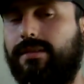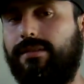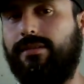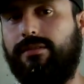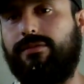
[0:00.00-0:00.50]
on this
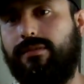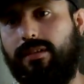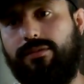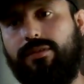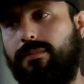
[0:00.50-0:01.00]
stuff.
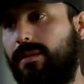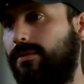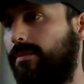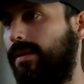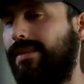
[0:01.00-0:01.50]
I've seen people
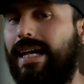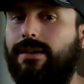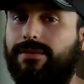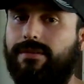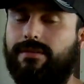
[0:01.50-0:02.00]
spend
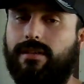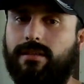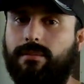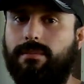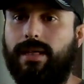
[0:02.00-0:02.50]
thousands
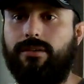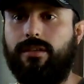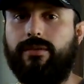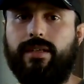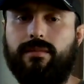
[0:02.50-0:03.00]
on
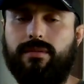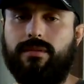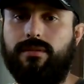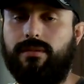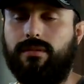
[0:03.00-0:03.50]
biodegradable
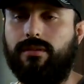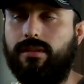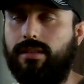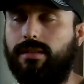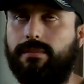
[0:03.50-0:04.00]

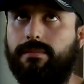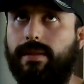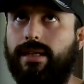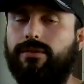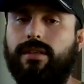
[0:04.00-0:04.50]
or
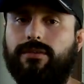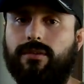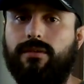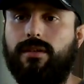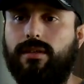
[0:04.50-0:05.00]

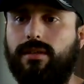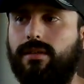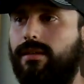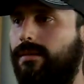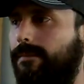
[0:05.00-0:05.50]
biodiesel.
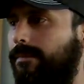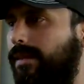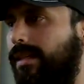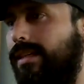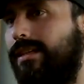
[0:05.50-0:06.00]

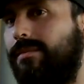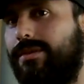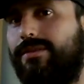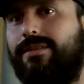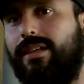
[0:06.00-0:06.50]
In an
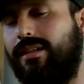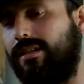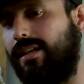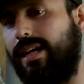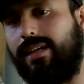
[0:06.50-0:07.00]
emergency, you're
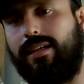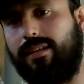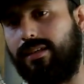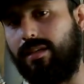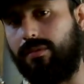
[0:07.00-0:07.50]
not going to get
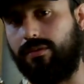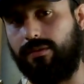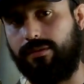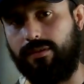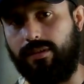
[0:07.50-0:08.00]
the
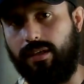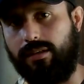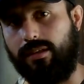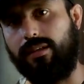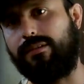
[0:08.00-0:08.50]
chemicals to take the
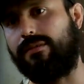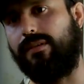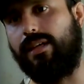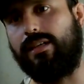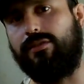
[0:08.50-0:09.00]
glycerin
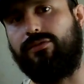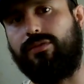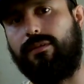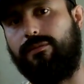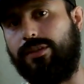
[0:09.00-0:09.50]
out of
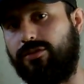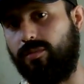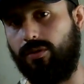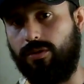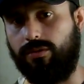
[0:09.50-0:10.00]

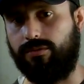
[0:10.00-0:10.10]
vegetable oil